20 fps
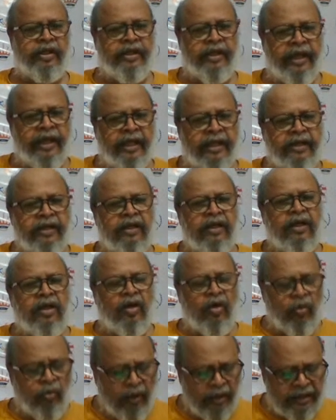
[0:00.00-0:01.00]
Here,
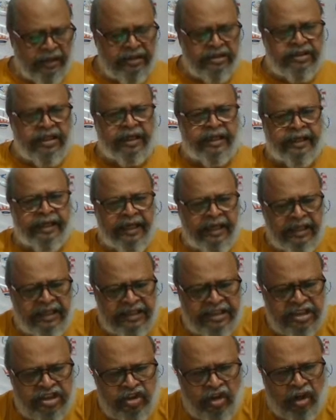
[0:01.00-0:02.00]
what is the king
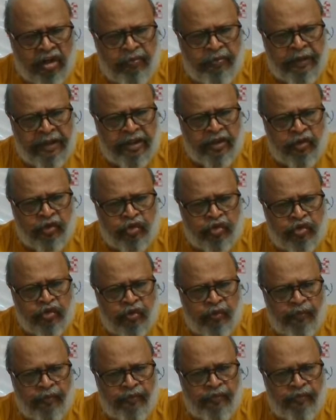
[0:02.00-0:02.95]
is not being used.